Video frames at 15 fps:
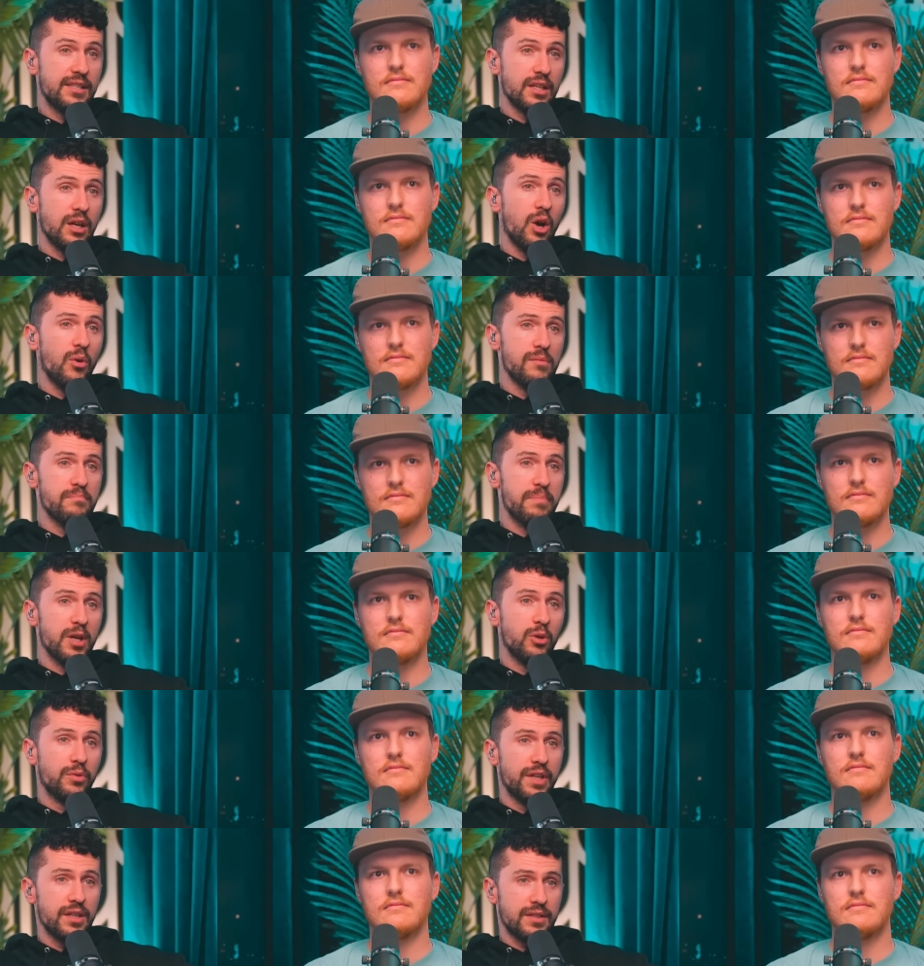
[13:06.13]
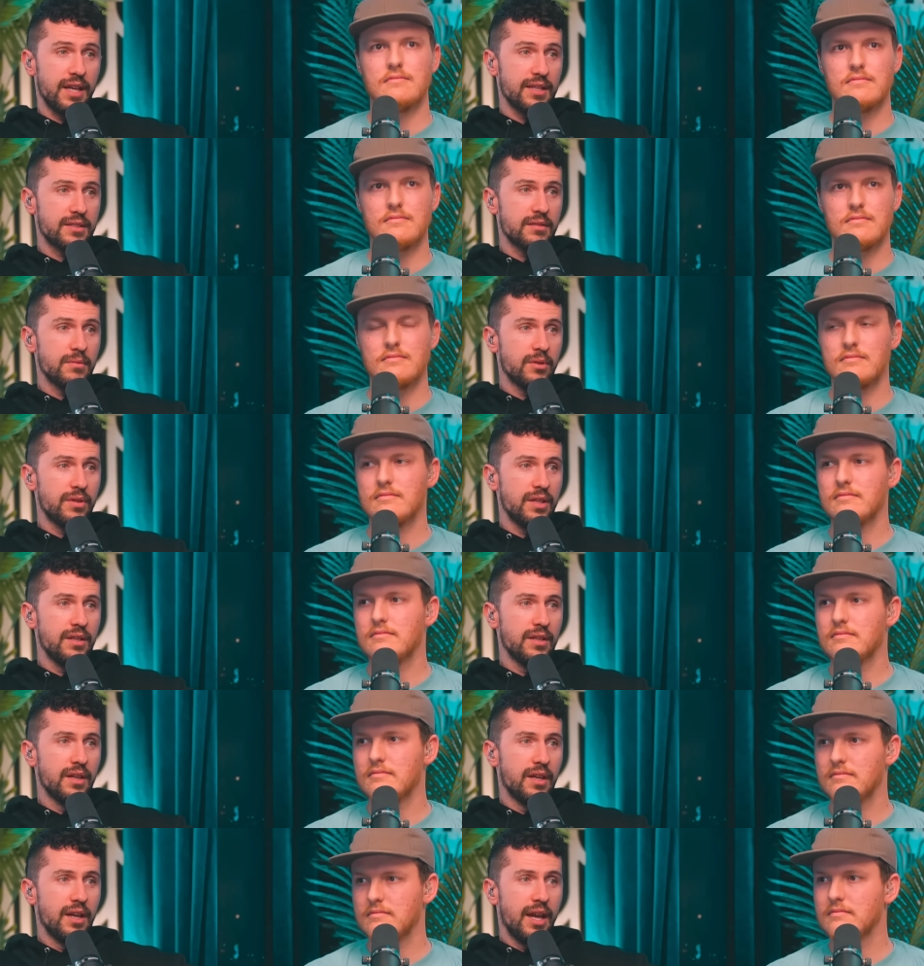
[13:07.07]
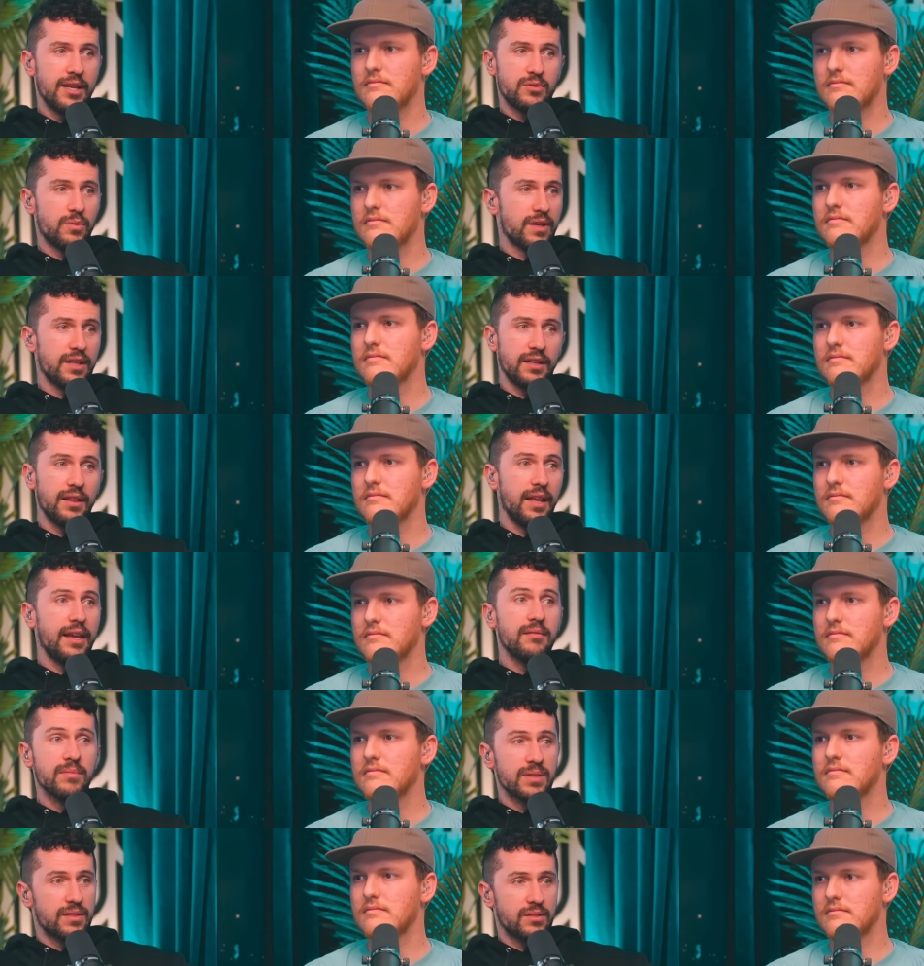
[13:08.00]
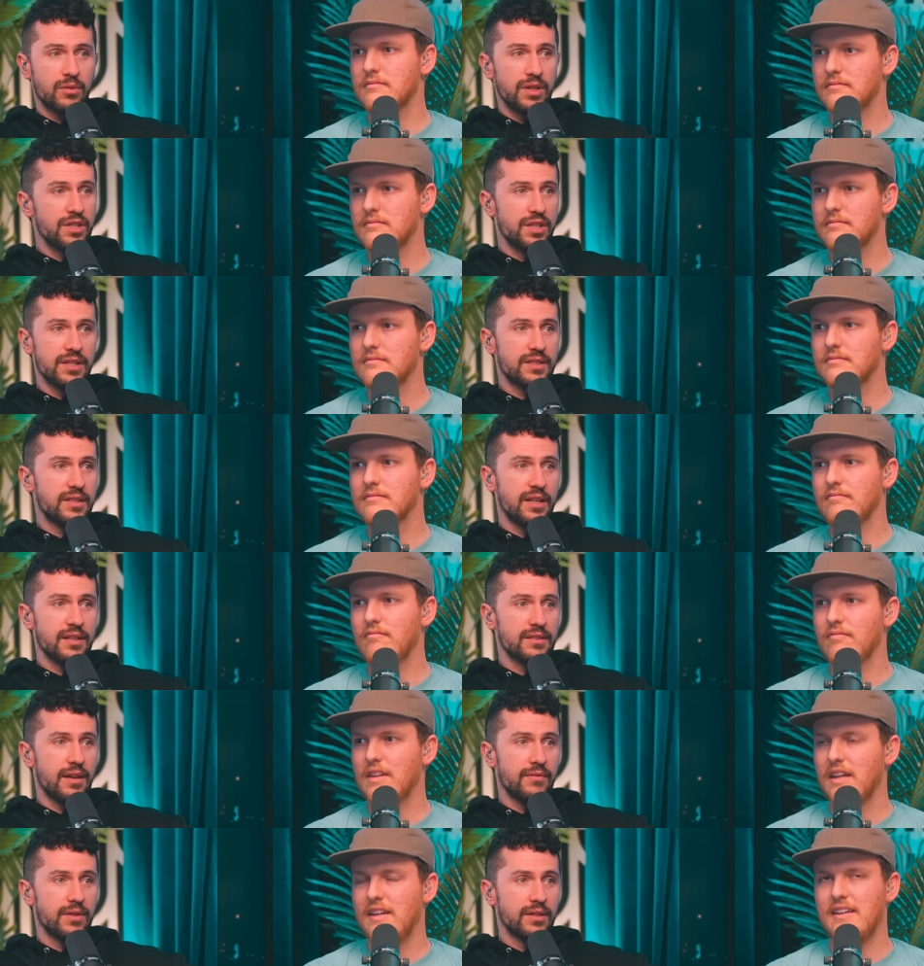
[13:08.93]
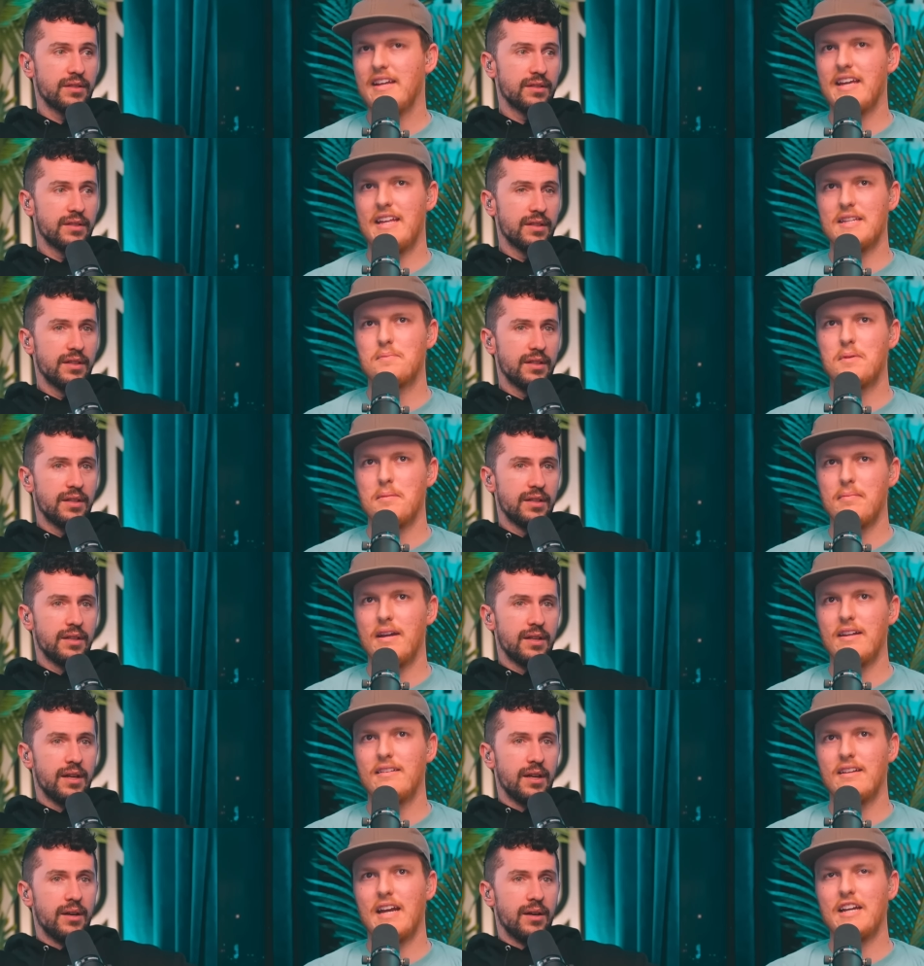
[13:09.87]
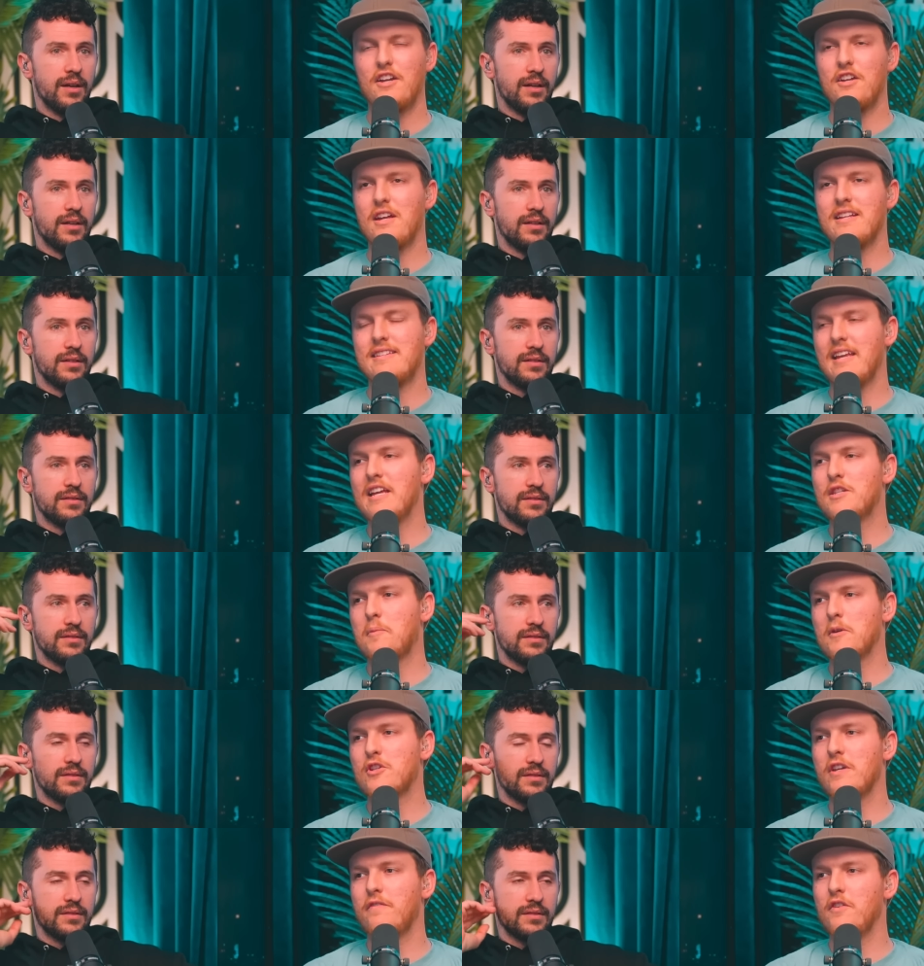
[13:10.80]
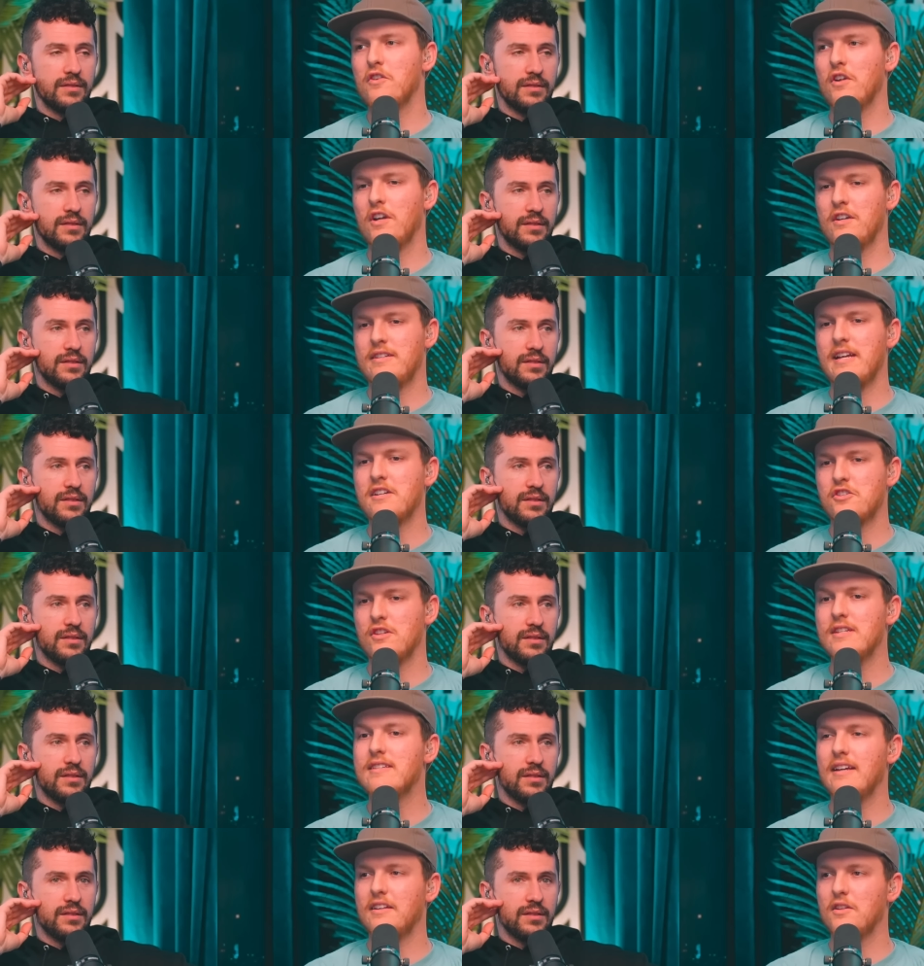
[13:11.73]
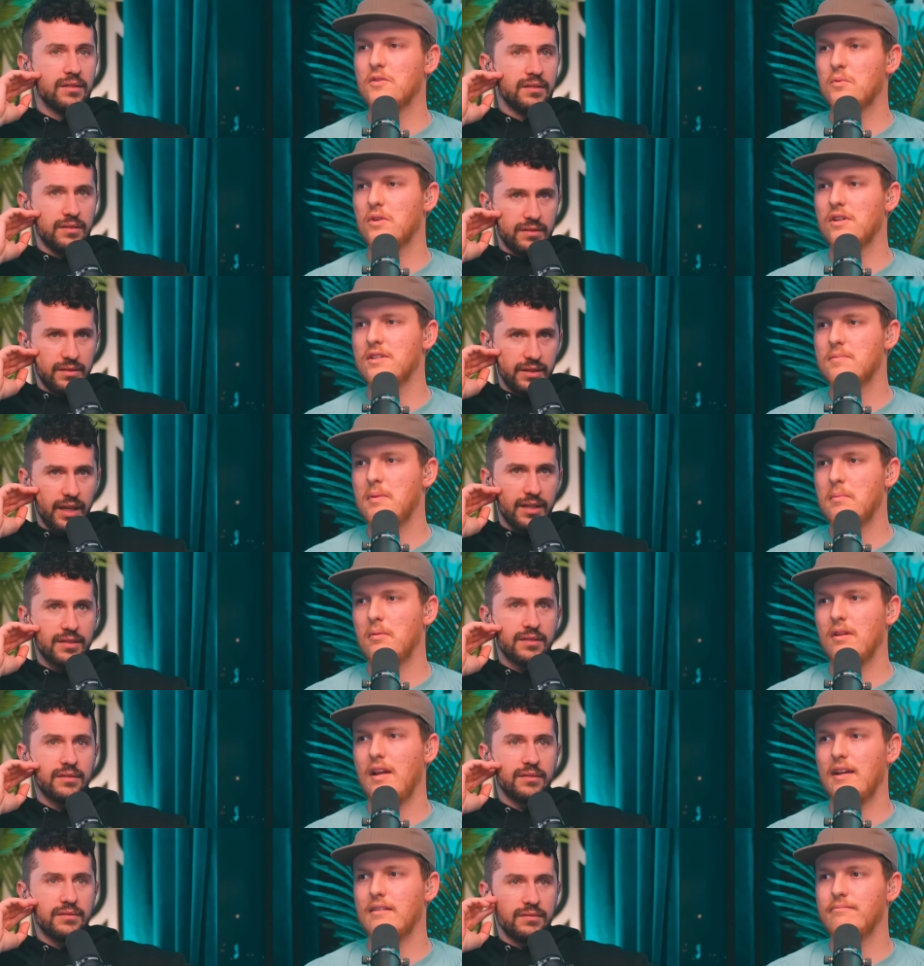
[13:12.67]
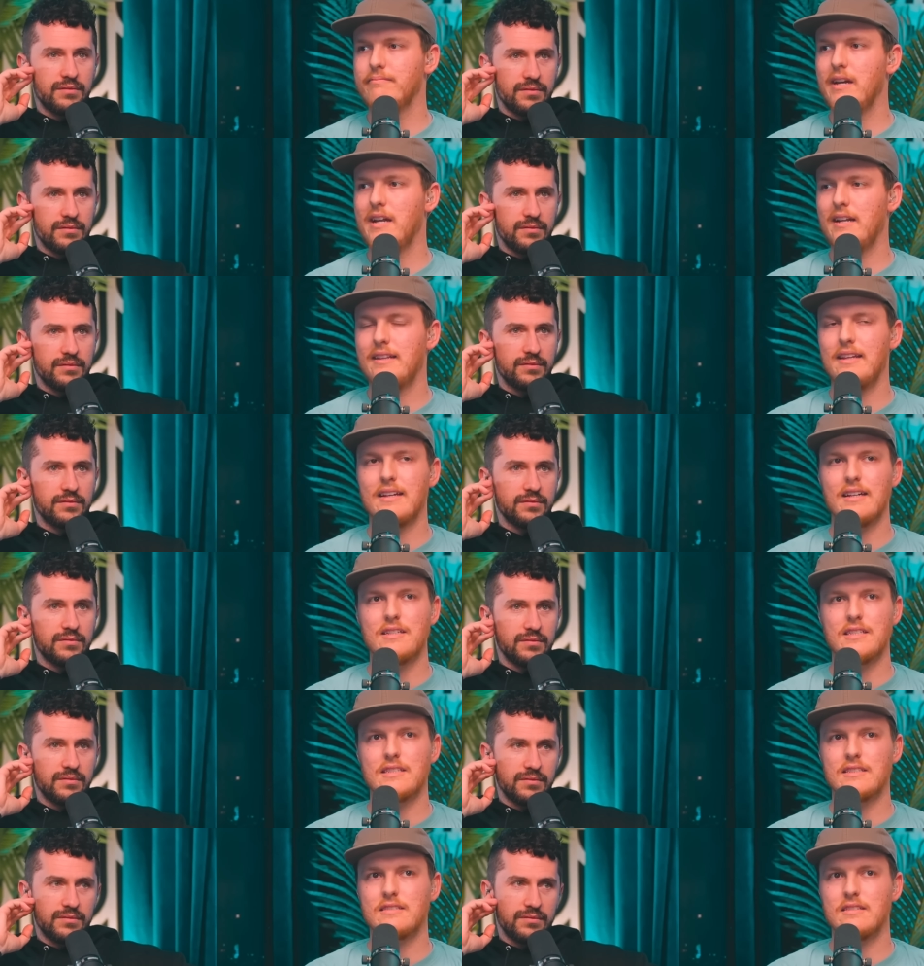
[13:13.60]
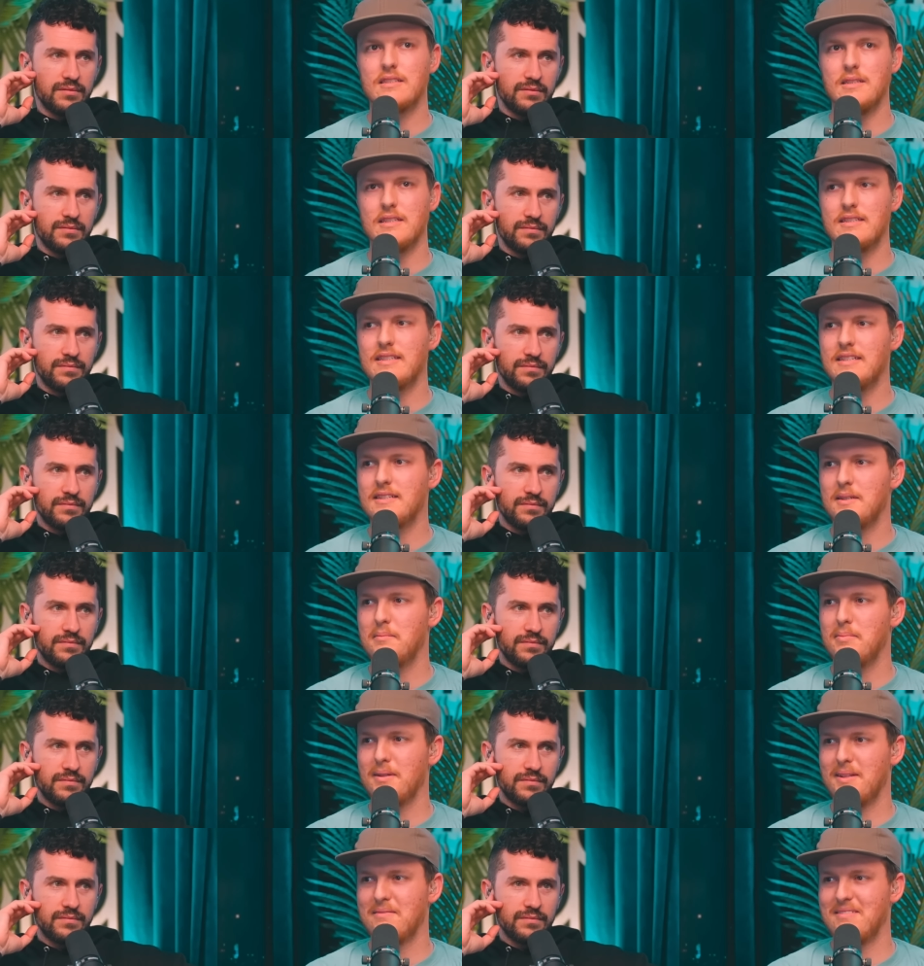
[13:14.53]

Speaker 1: to go and build their testimony is one of the lamest, cringiest things ever. Yeah, that's pretty bad.
Speaker 2: I, especially if you're, you're, intentionally saying those words, people yes. are like, "Man, I think I just in a season of building